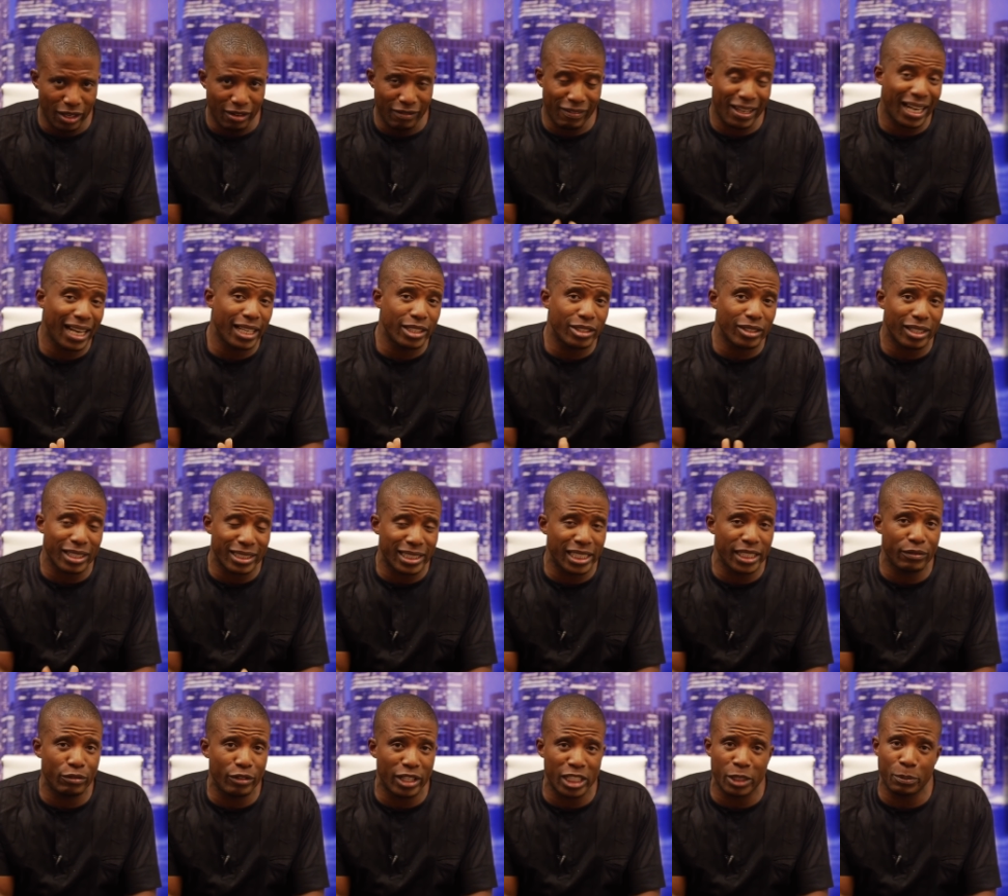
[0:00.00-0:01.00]
Varaidzo
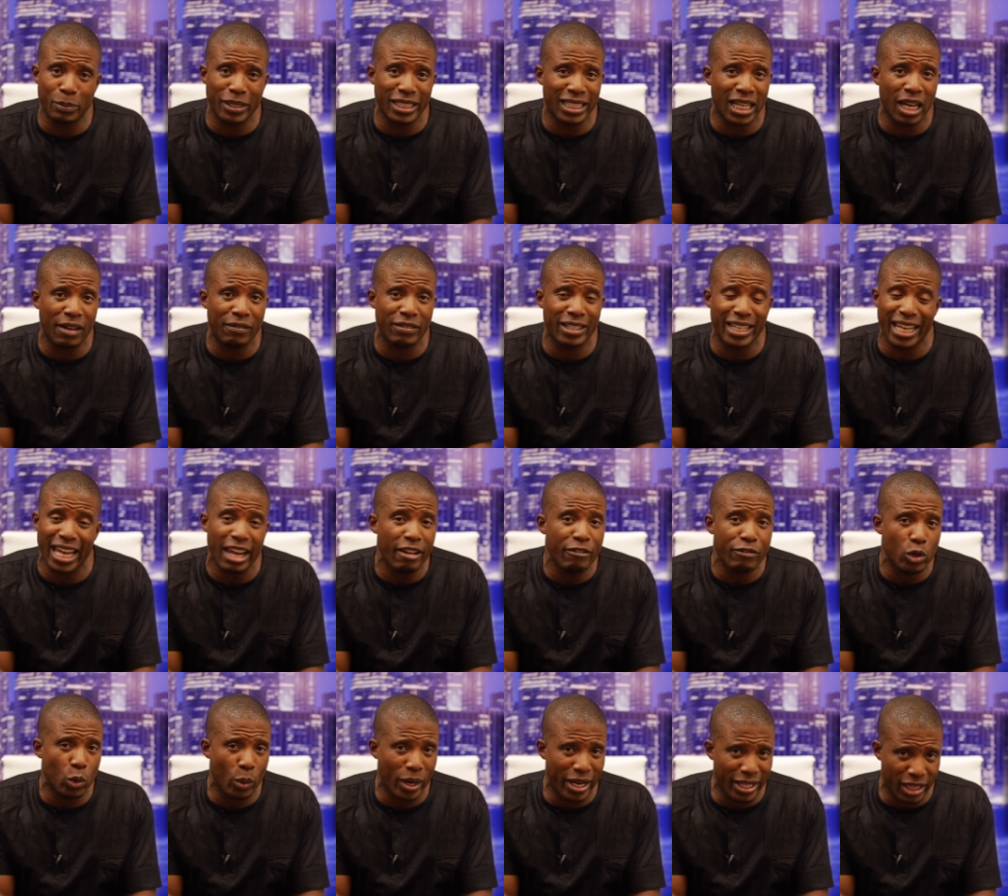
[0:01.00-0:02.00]
Kativhu has been covered
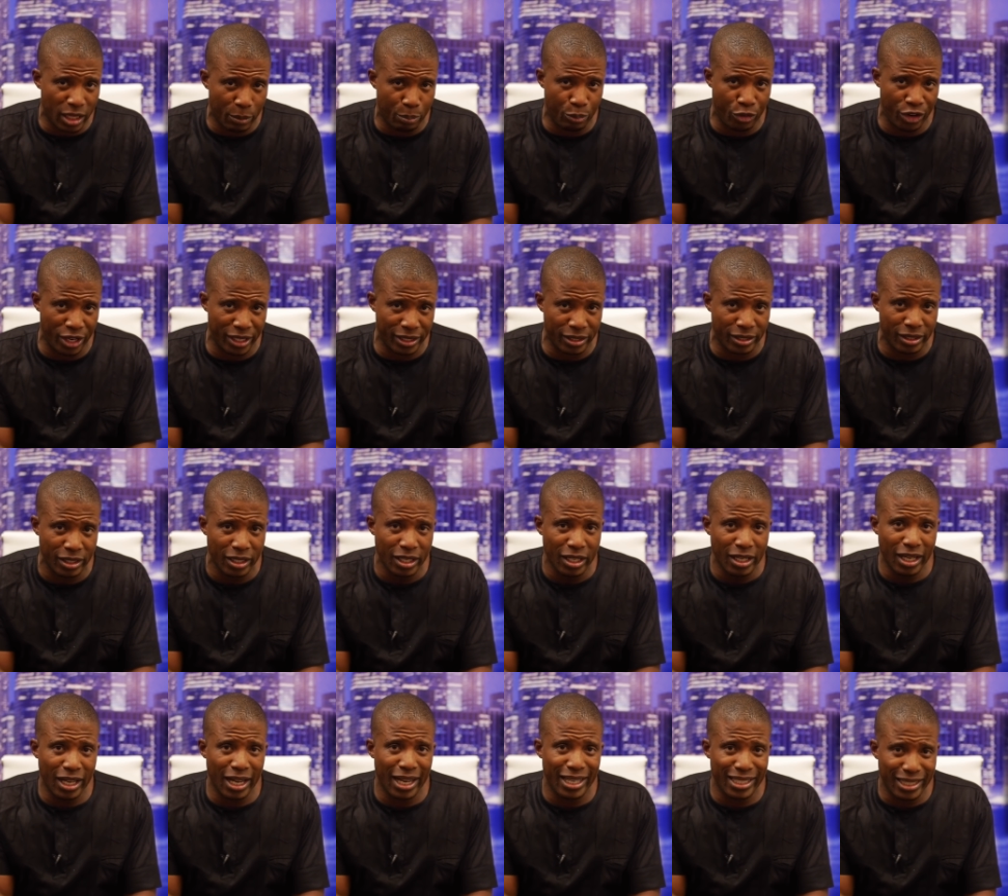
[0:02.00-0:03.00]
everywhere in the press
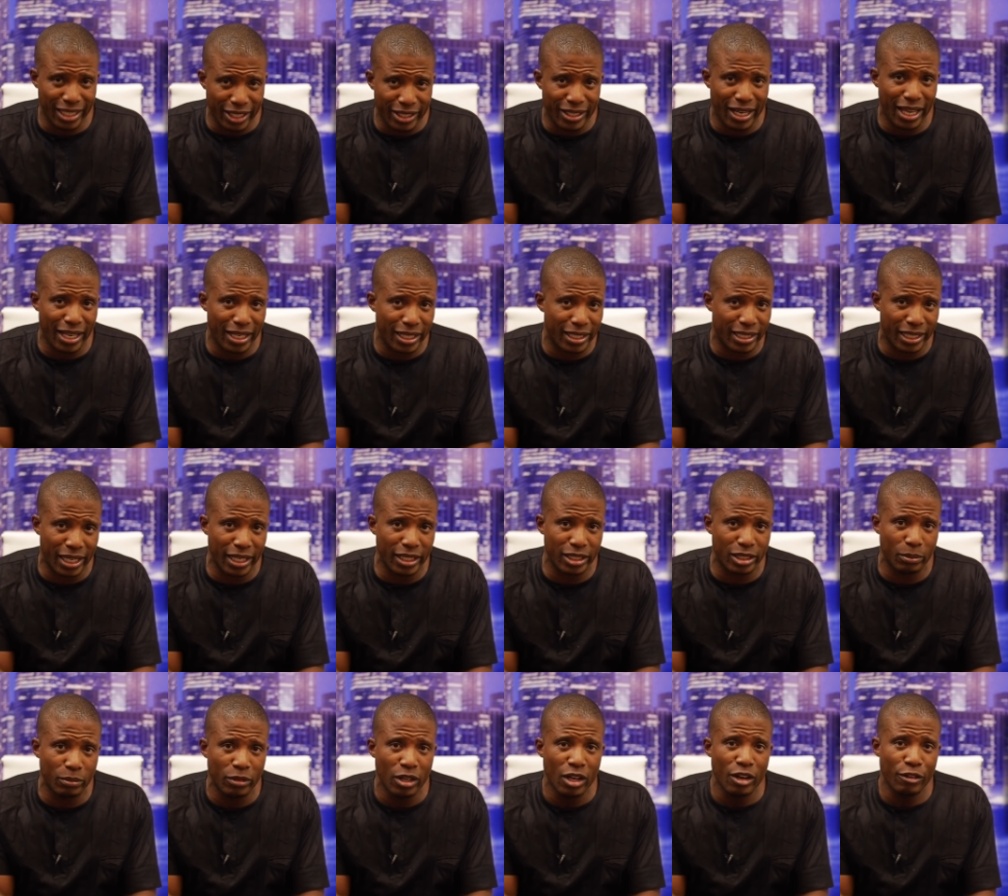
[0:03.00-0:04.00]
uh, in the United
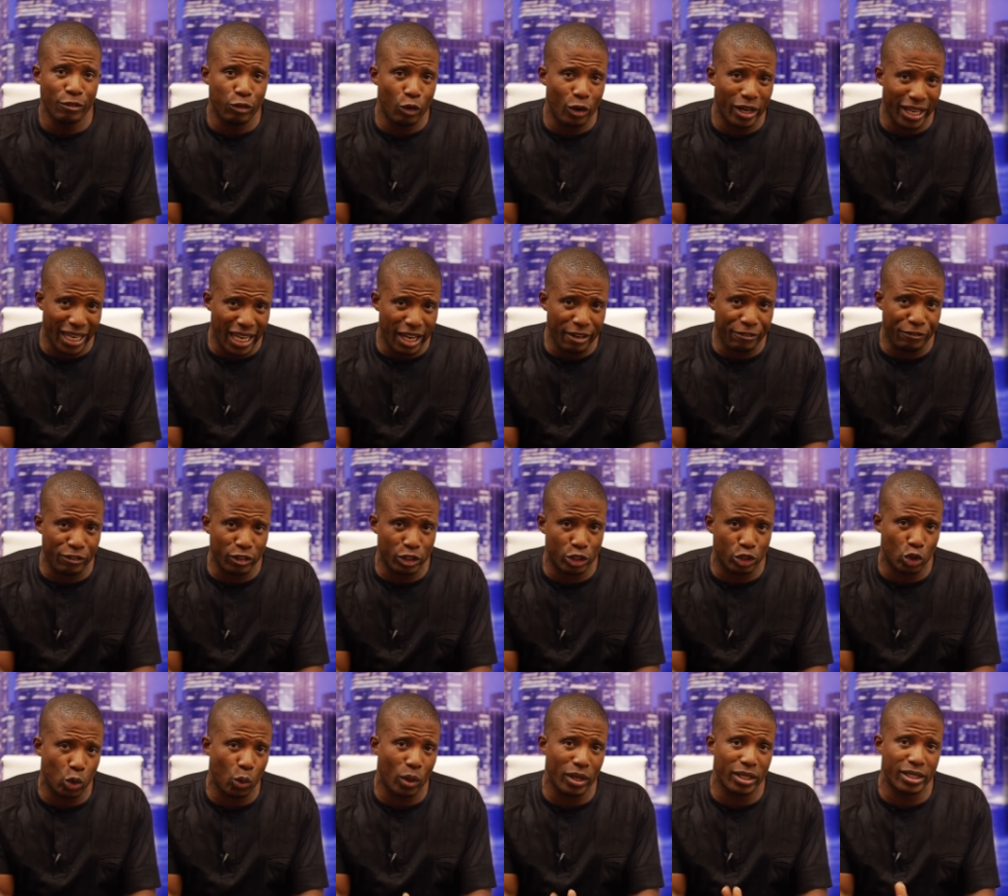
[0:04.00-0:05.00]
Kingdom for her efforts
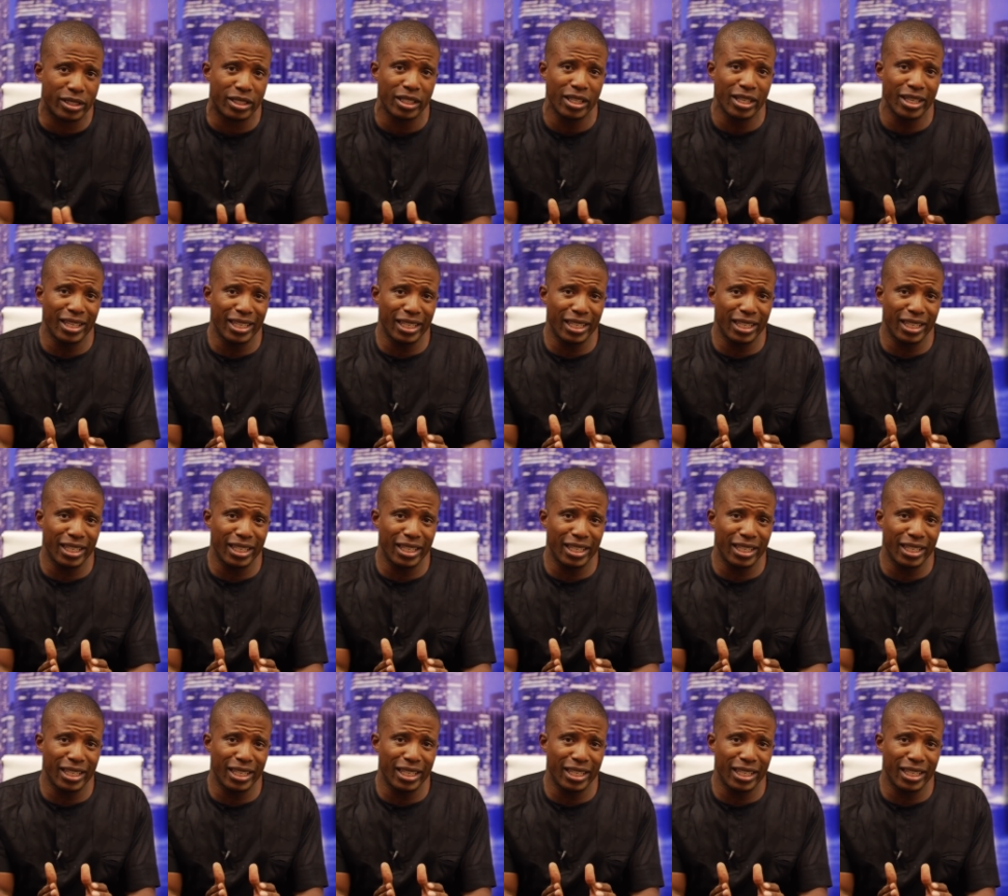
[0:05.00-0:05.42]
towards